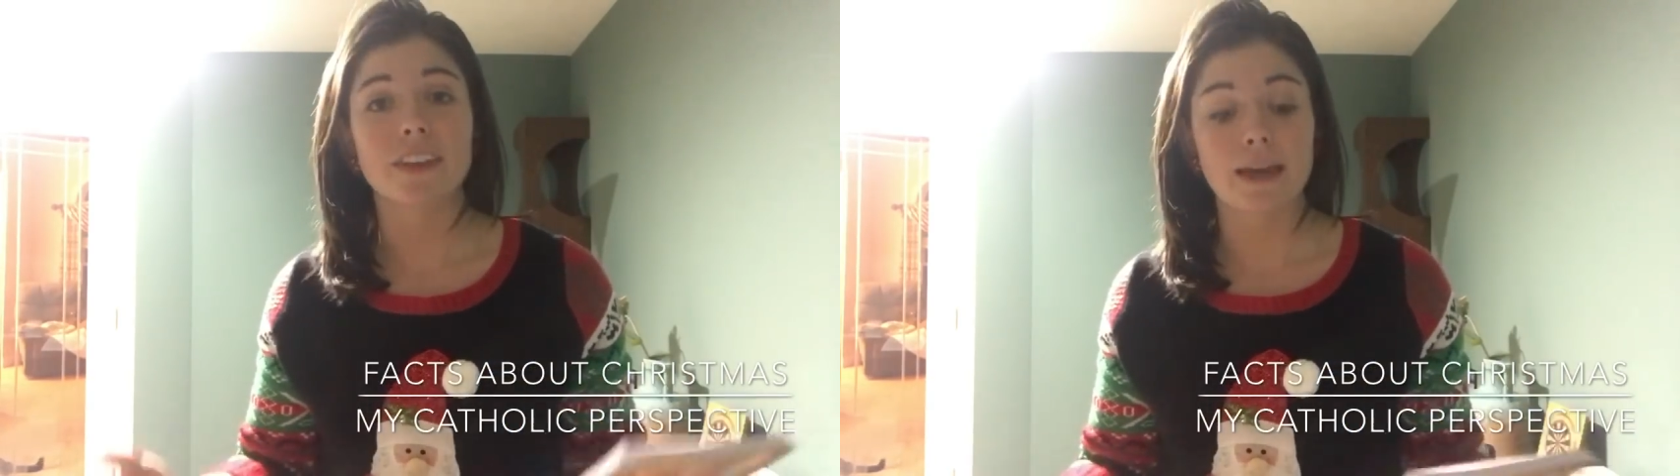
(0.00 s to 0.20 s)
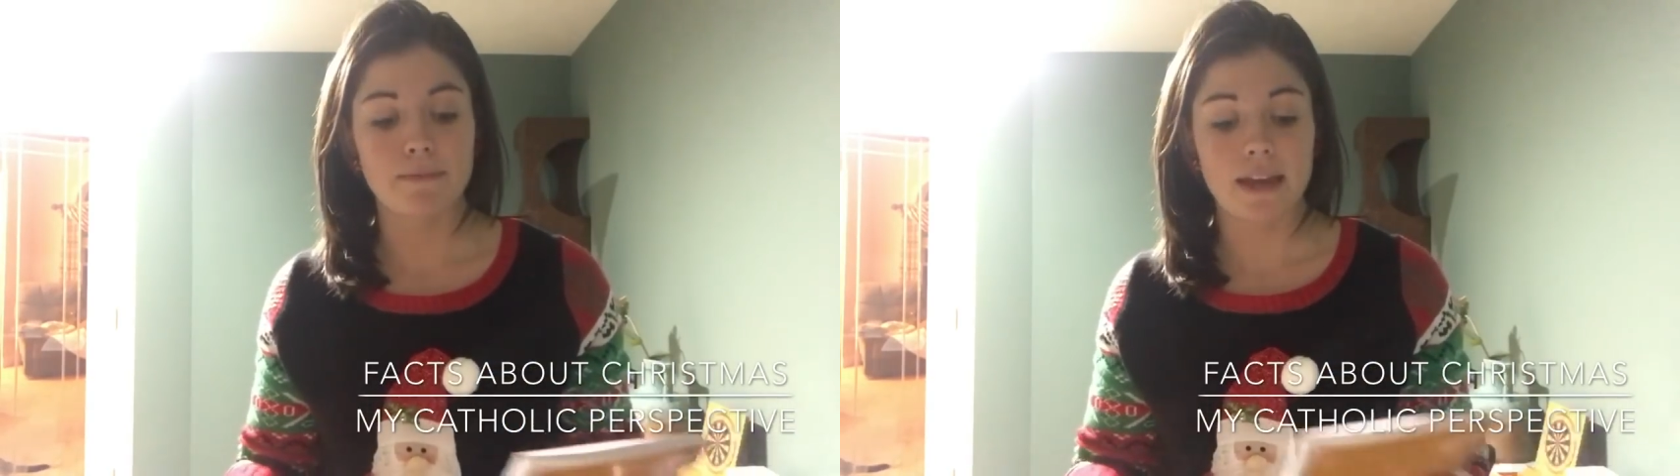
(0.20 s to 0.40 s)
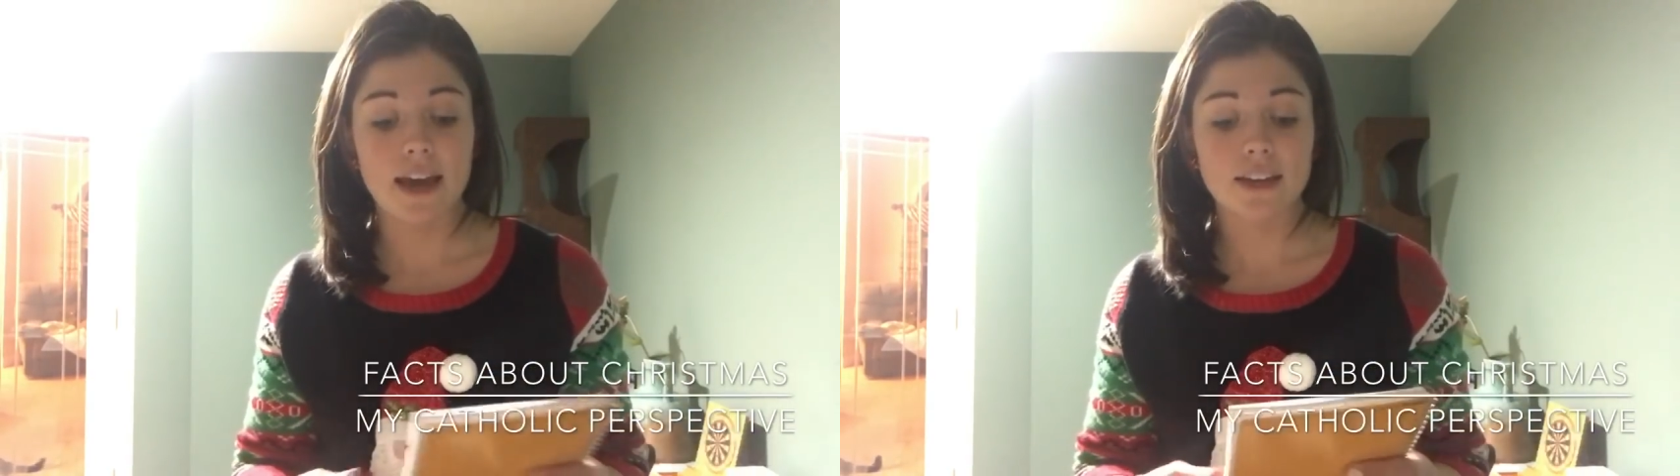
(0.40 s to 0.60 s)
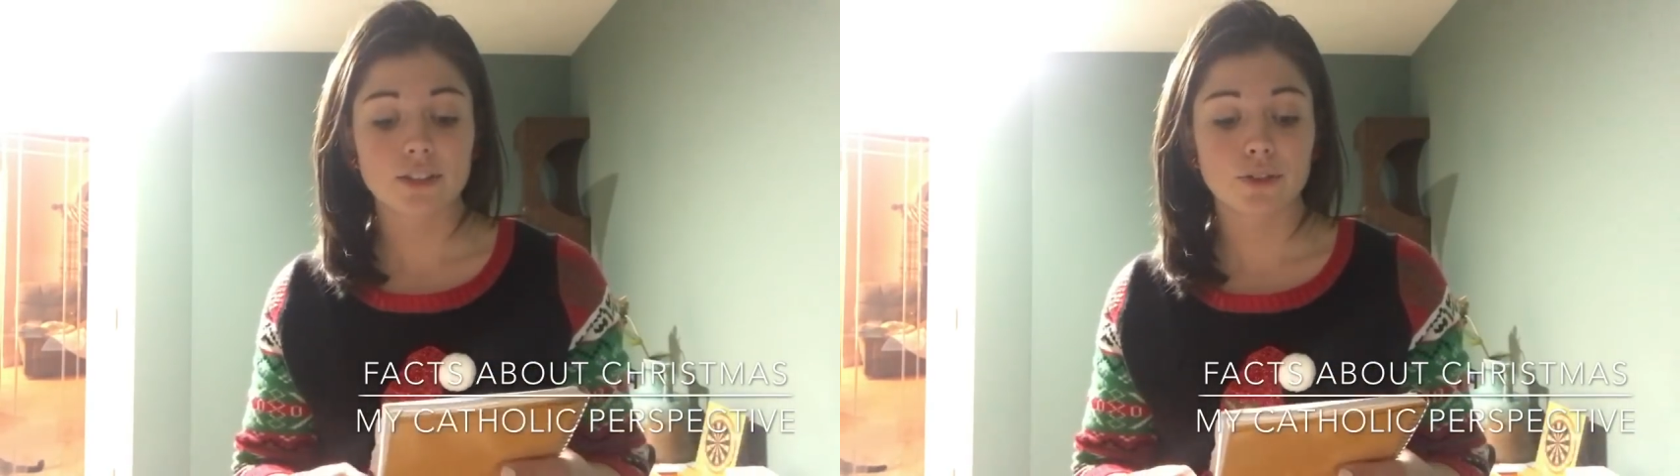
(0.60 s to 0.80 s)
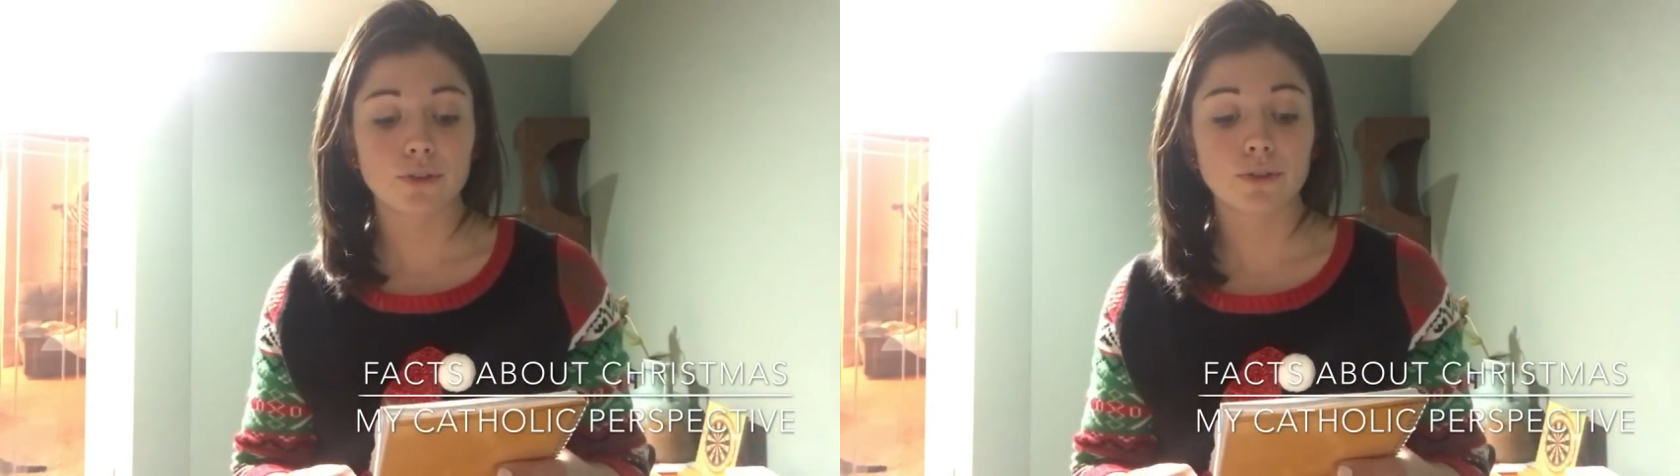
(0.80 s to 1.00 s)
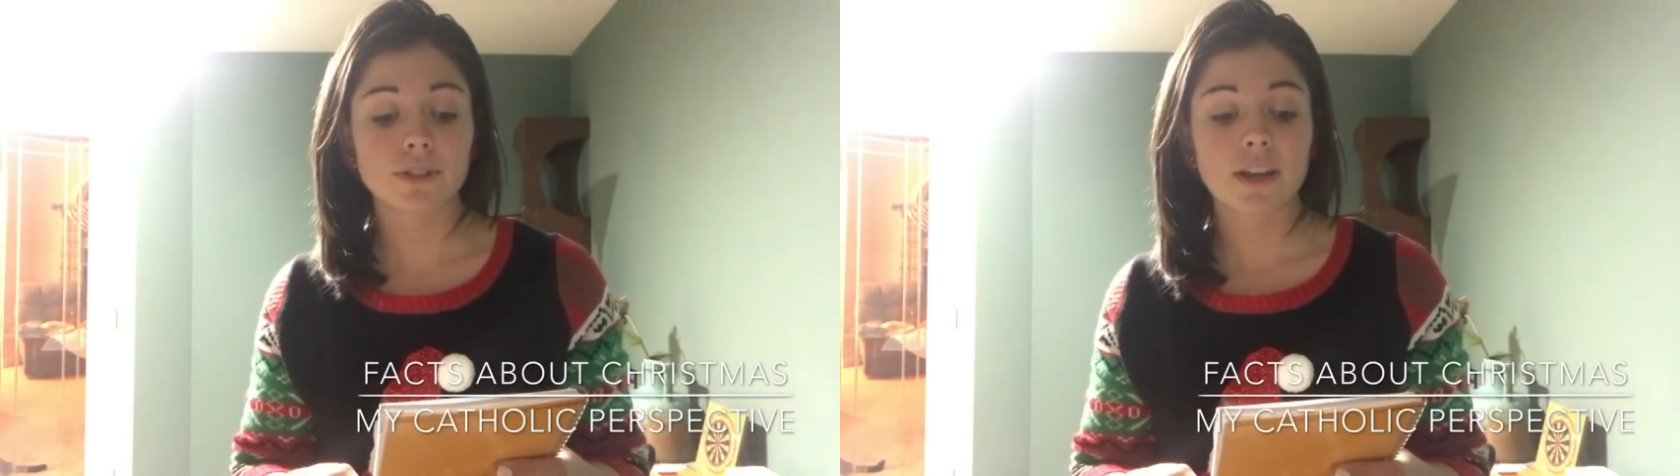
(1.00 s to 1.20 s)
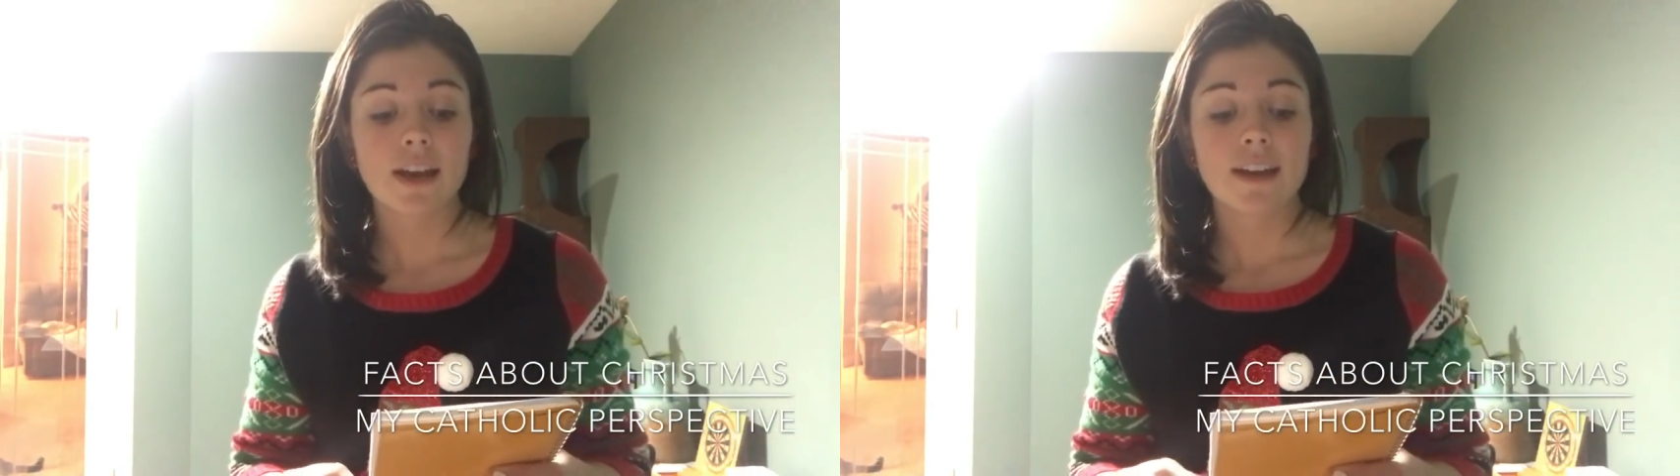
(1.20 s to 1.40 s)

the eight beatitudes.